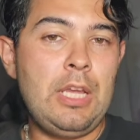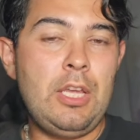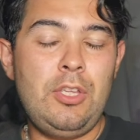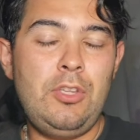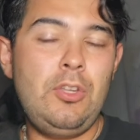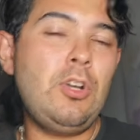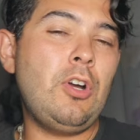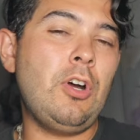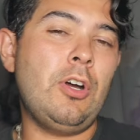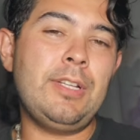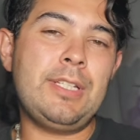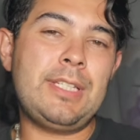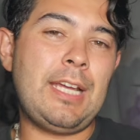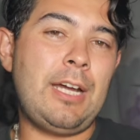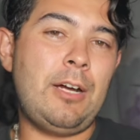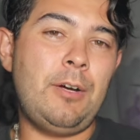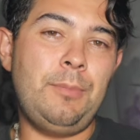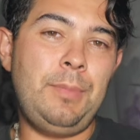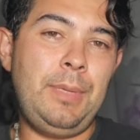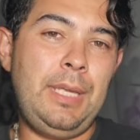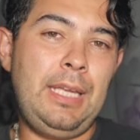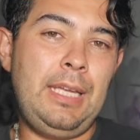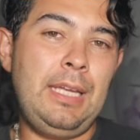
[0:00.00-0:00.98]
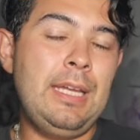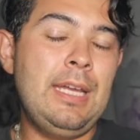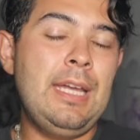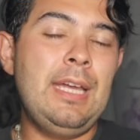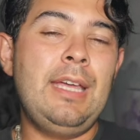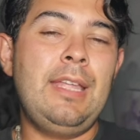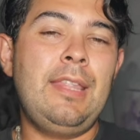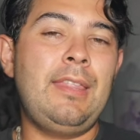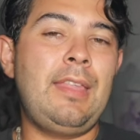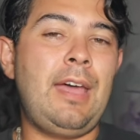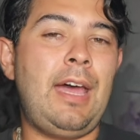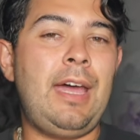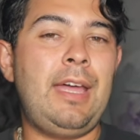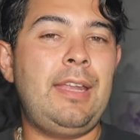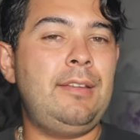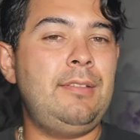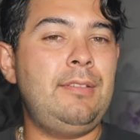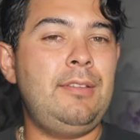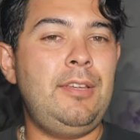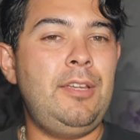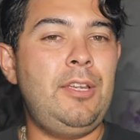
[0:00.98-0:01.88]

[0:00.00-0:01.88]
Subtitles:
You can't tell me that